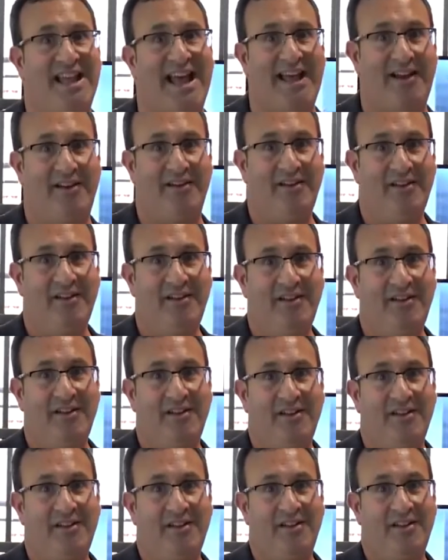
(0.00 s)
that.
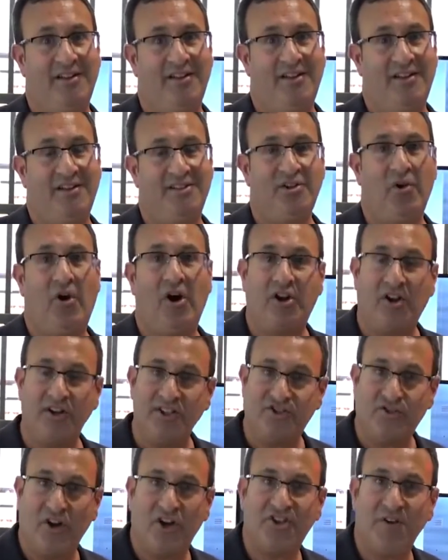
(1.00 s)
So our
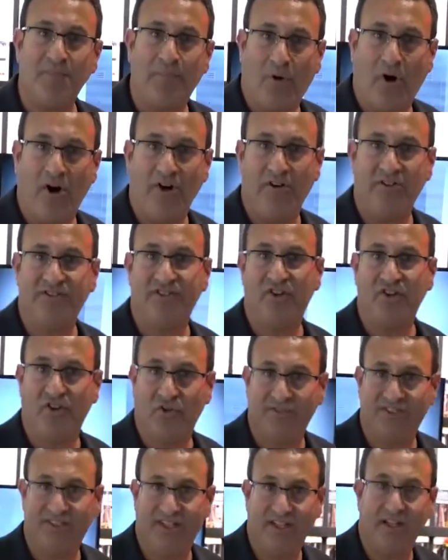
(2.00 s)
construction partners are
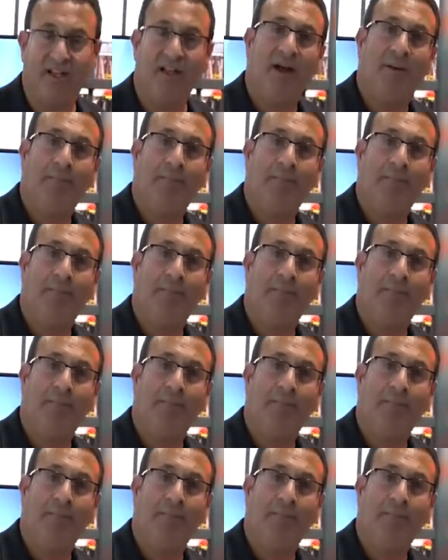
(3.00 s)
using